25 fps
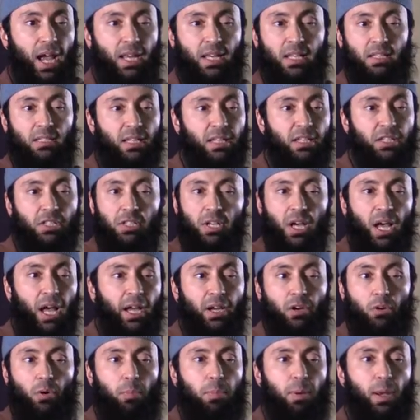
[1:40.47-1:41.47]
and his
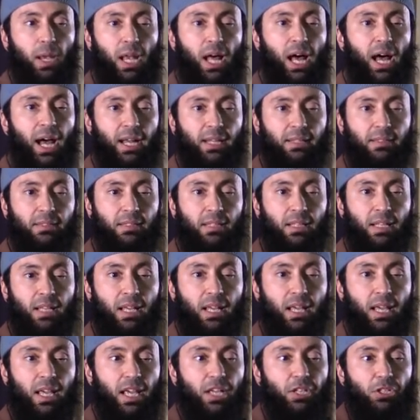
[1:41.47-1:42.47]
entire
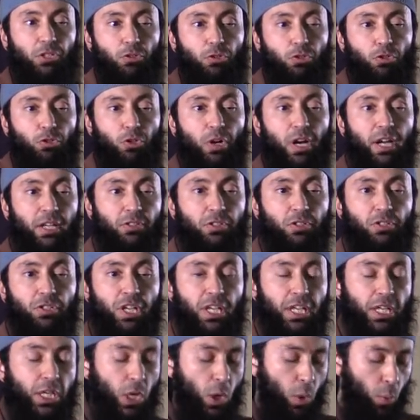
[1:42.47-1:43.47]
plot is to try to
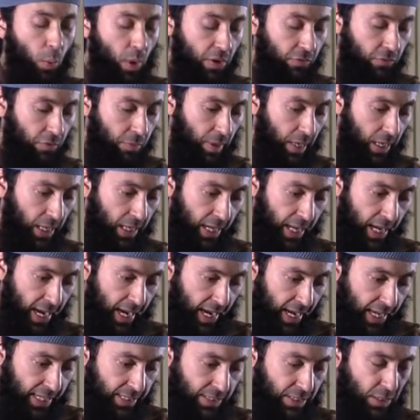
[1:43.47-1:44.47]
take you away from
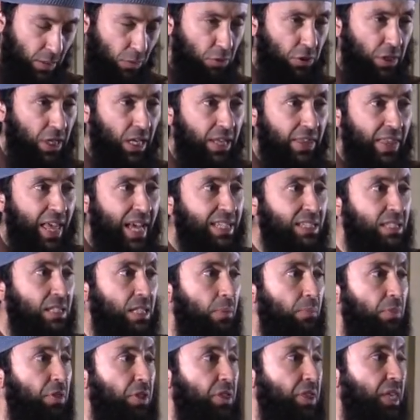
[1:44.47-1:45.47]
Allah Azza wa Jal. That's
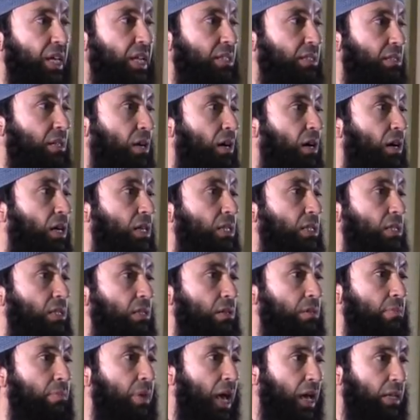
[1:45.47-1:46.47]
something that is hard
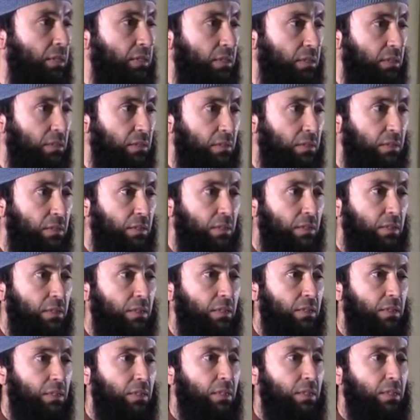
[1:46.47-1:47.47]
to imagine.
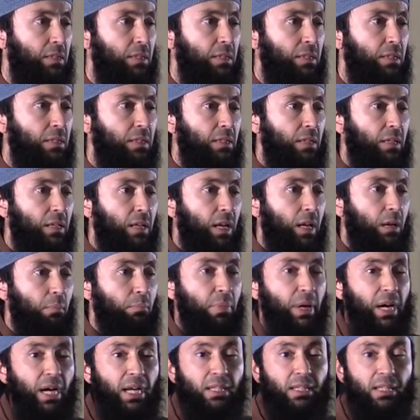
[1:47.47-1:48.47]

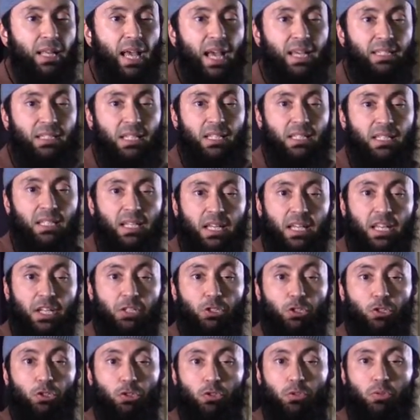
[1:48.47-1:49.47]
But as I said,
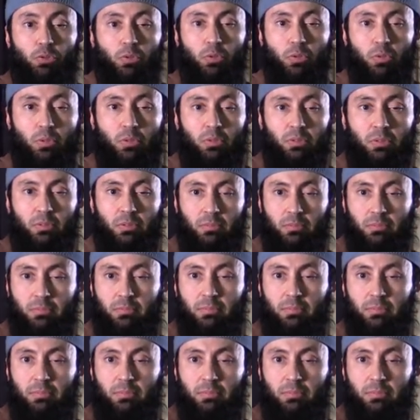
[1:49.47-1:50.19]
it's true